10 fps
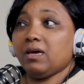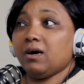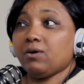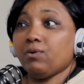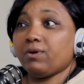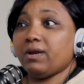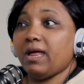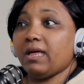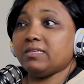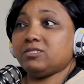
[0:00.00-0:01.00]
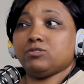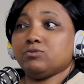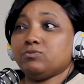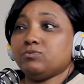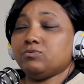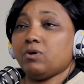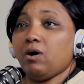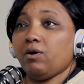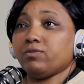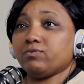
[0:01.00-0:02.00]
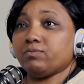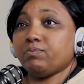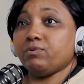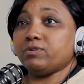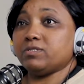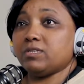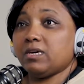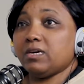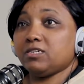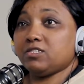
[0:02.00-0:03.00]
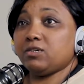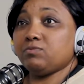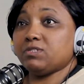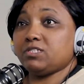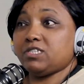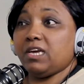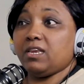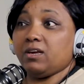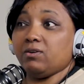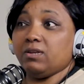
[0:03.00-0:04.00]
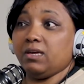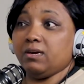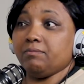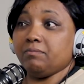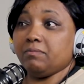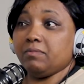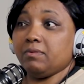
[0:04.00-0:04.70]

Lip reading: according to all the reports, she was cheating on him.